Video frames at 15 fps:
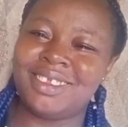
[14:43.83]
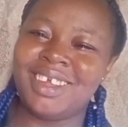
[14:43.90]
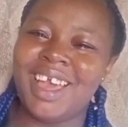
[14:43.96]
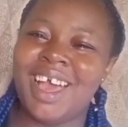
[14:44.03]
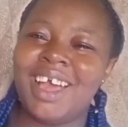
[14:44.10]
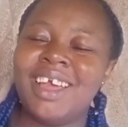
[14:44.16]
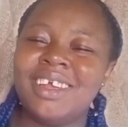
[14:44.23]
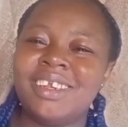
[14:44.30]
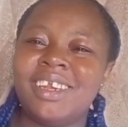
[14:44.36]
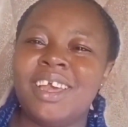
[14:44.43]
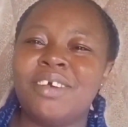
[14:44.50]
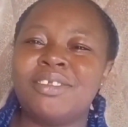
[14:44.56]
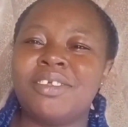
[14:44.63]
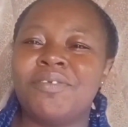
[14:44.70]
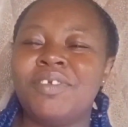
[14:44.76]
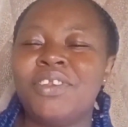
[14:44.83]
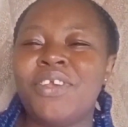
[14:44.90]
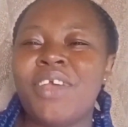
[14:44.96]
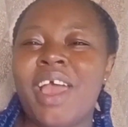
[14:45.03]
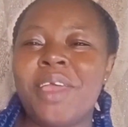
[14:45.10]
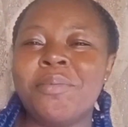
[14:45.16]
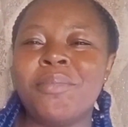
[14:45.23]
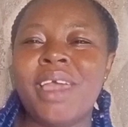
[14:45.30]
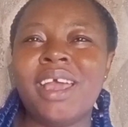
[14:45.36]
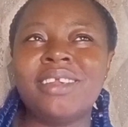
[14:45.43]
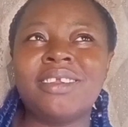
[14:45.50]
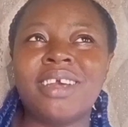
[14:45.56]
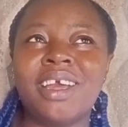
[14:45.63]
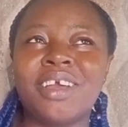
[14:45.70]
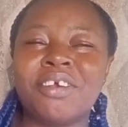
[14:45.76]
Yeah, there was a video I
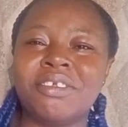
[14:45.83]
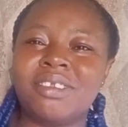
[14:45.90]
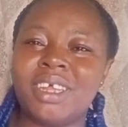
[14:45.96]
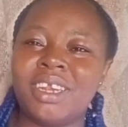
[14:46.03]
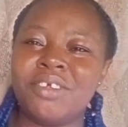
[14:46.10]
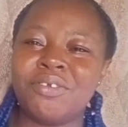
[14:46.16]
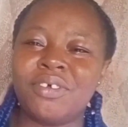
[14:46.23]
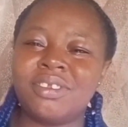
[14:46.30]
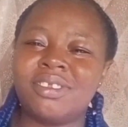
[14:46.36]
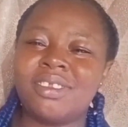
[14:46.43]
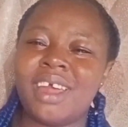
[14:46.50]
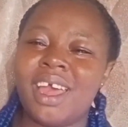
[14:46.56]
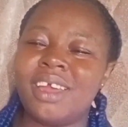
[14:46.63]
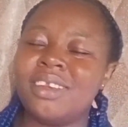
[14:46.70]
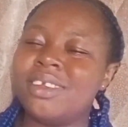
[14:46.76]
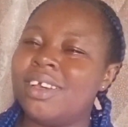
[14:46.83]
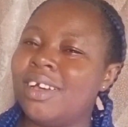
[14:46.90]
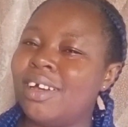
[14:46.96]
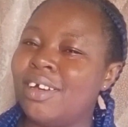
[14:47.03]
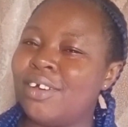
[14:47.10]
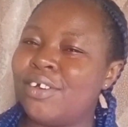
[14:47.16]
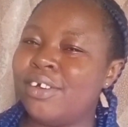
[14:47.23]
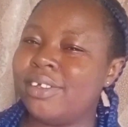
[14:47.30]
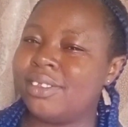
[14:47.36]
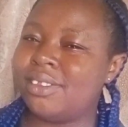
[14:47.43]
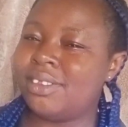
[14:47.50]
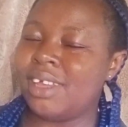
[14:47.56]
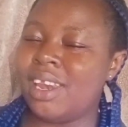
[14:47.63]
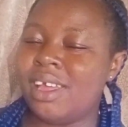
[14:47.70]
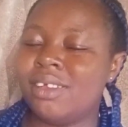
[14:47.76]
made concerning roadside corn
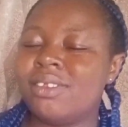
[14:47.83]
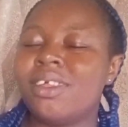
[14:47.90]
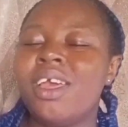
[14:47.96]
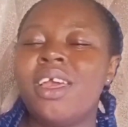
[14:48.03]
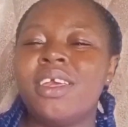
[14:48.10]
sellers.